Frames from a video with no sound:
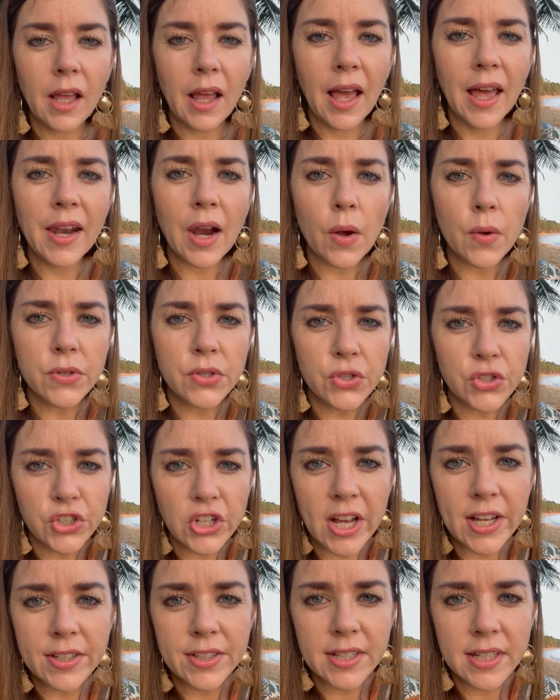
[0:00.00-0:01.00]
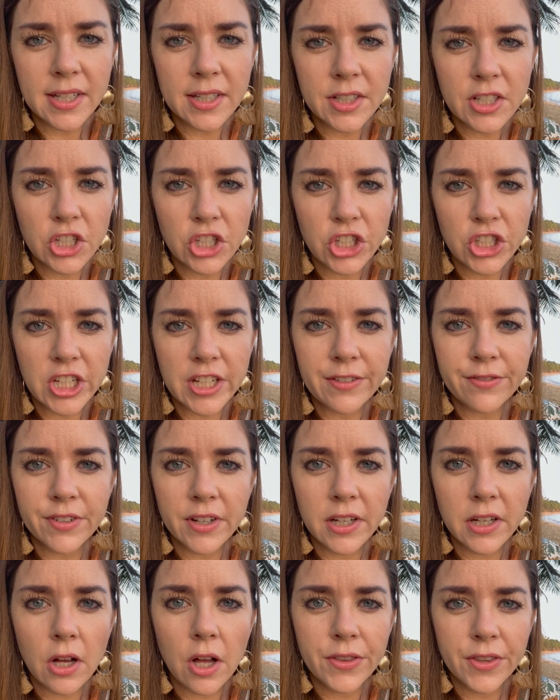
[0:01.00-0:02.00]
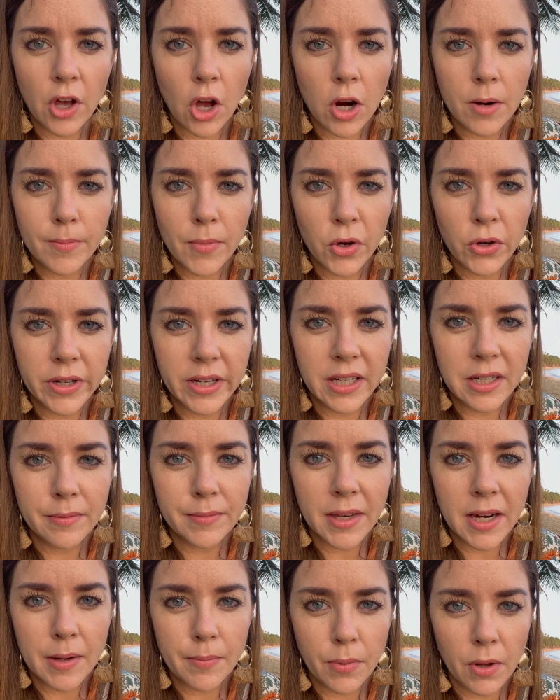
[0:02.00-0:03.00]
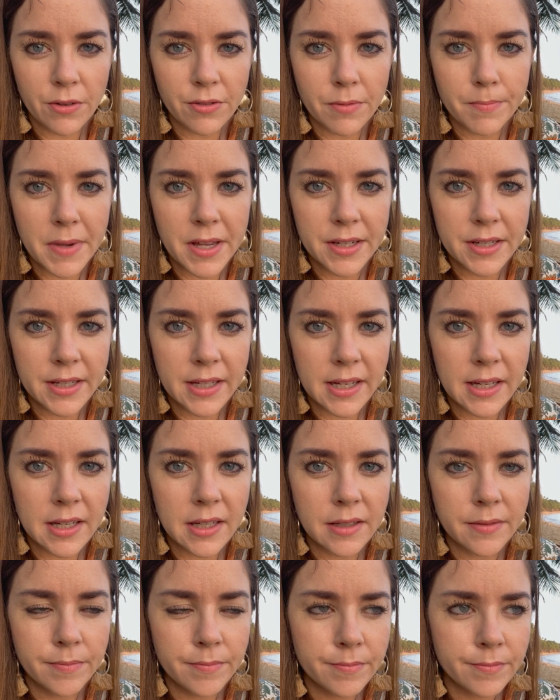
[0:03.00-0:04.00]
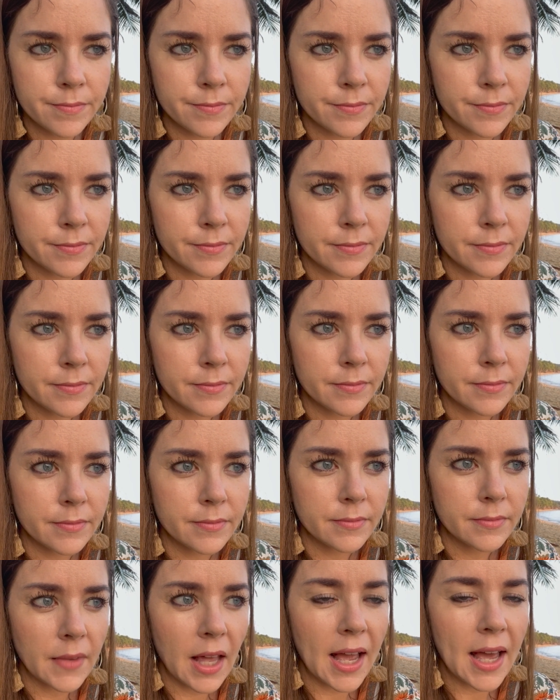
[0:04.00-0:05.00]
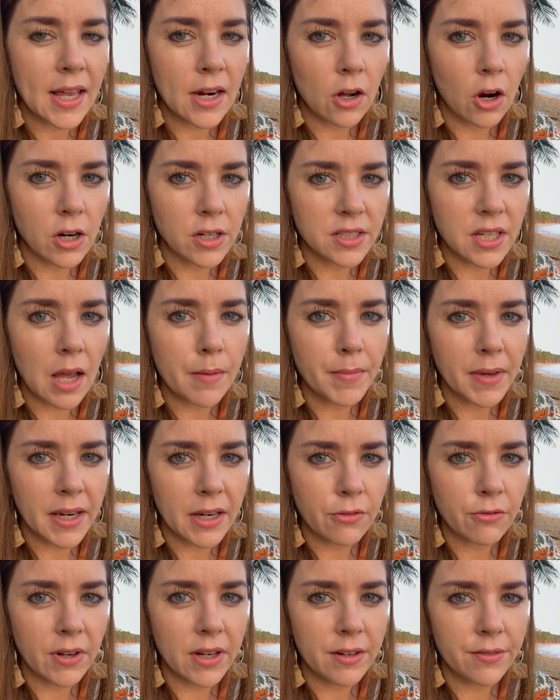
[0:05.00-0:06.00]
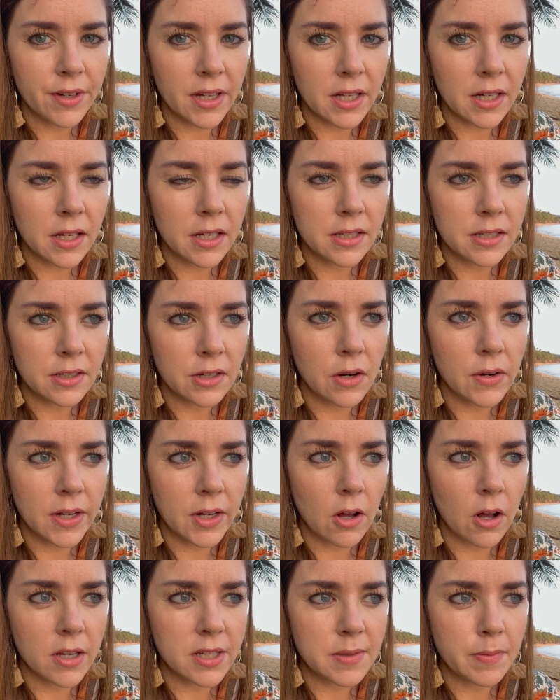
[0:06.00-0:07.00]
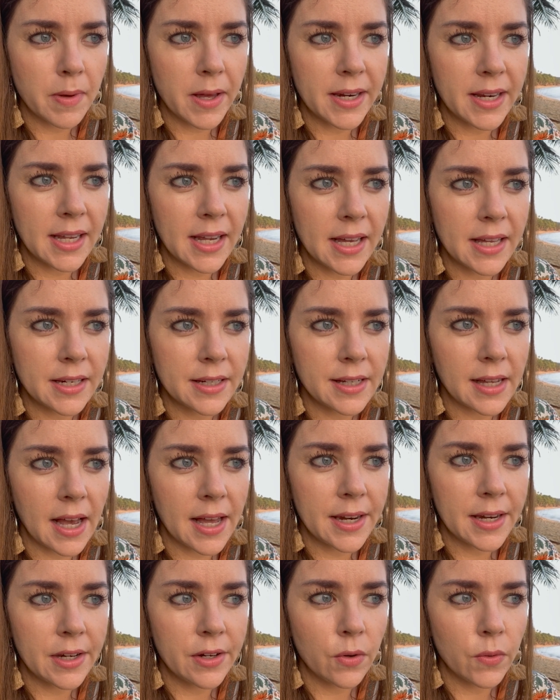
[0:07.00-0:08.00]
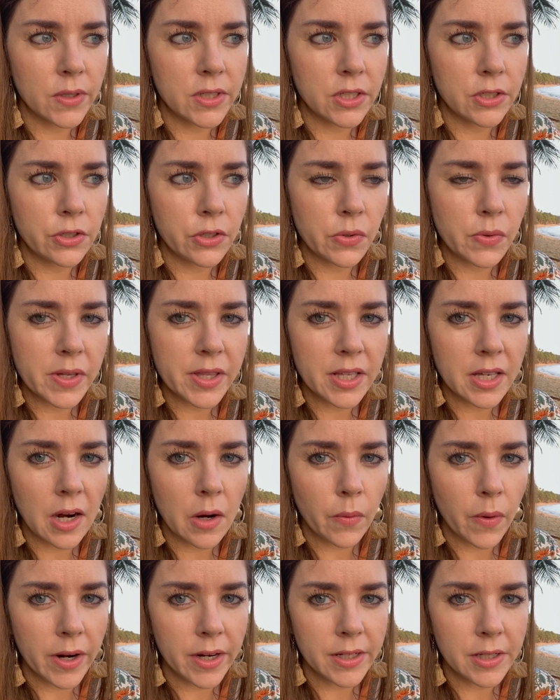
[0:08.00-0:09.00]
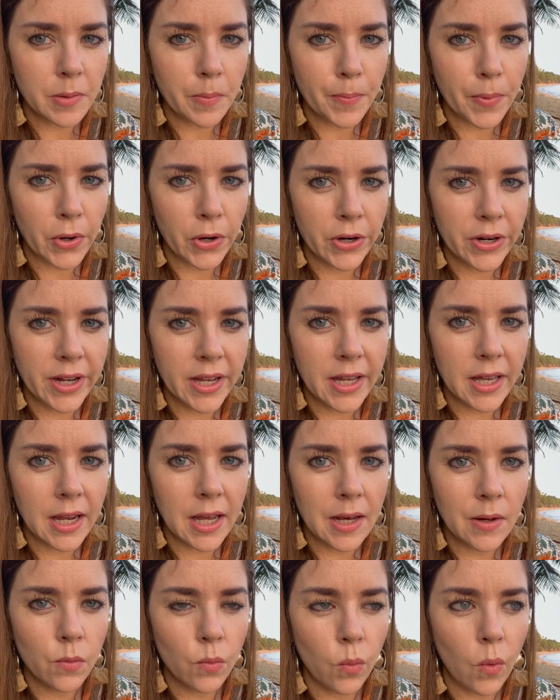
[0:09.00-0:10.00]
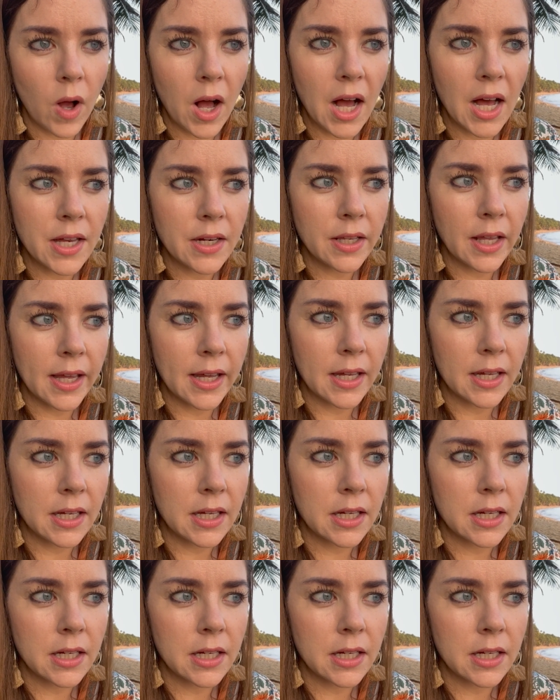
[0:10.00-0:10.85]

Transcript: and I was chanting to Shiva on the harmonium that I bought from India, I had a hard time getting rid of it because, you know, it cost money and I didn't know what to do with it. I wanted to burn it, and Watt, like,